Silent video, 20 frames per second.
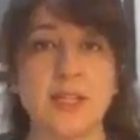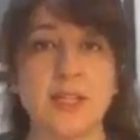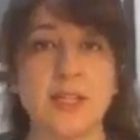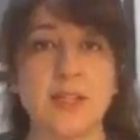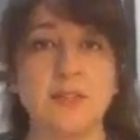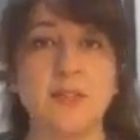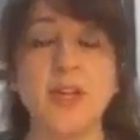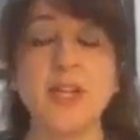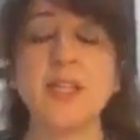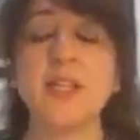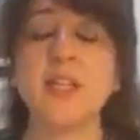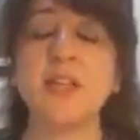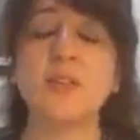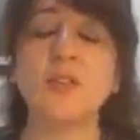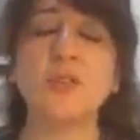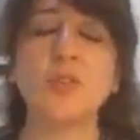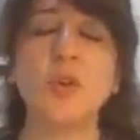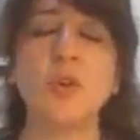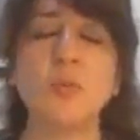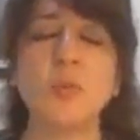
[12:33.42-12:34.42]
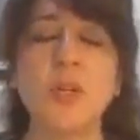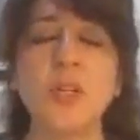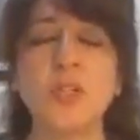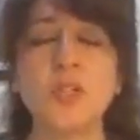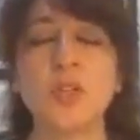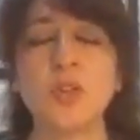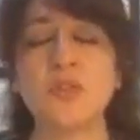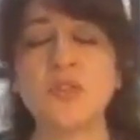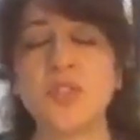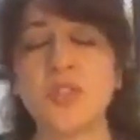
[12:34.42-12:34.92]
when there is so much
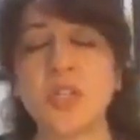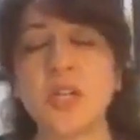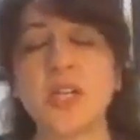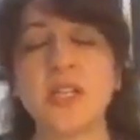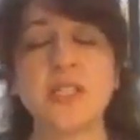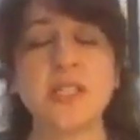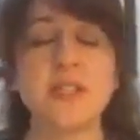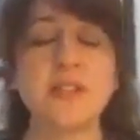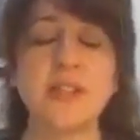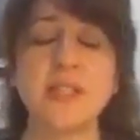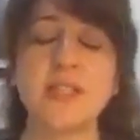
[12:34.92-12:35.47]
of stress and